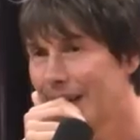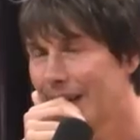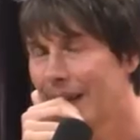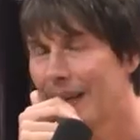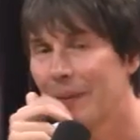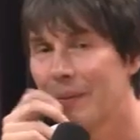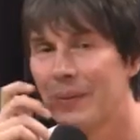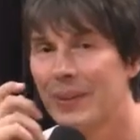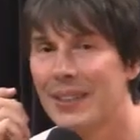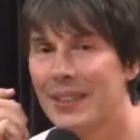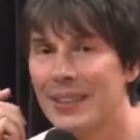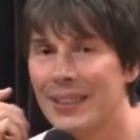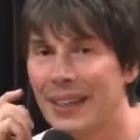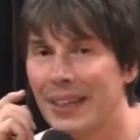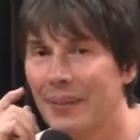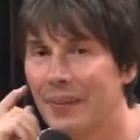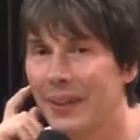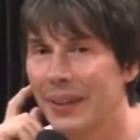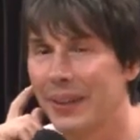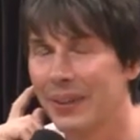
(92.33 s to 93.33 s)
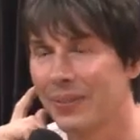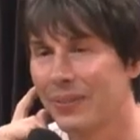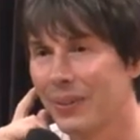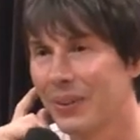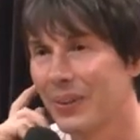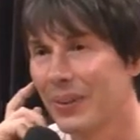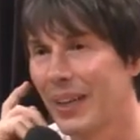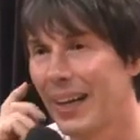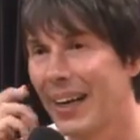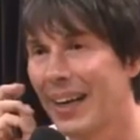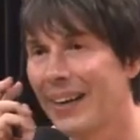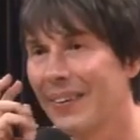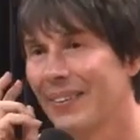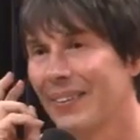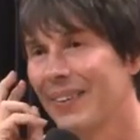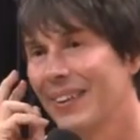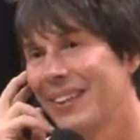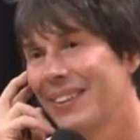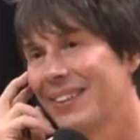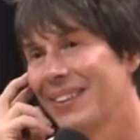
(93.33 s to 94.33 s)
I would say we can rule that
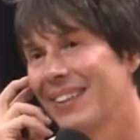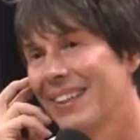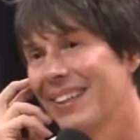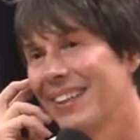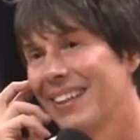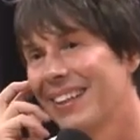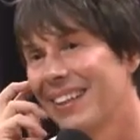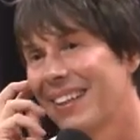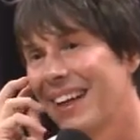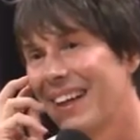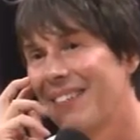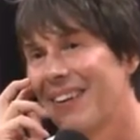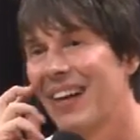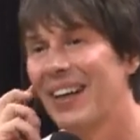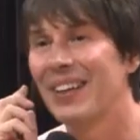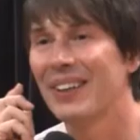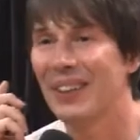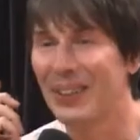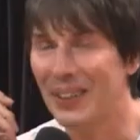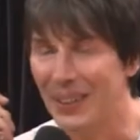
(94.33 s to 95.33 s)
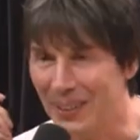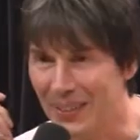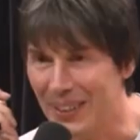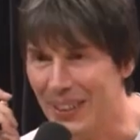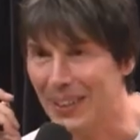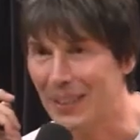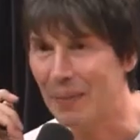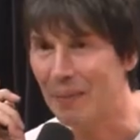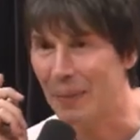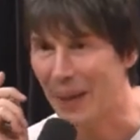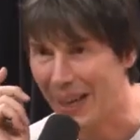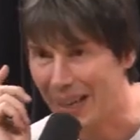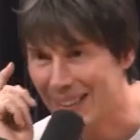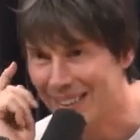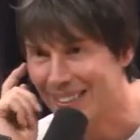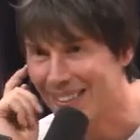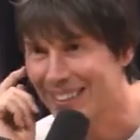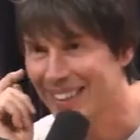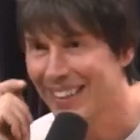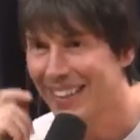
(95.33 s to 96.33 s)
out, actually. I've argued in the
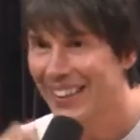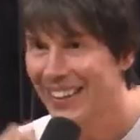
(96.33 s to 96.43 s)
past.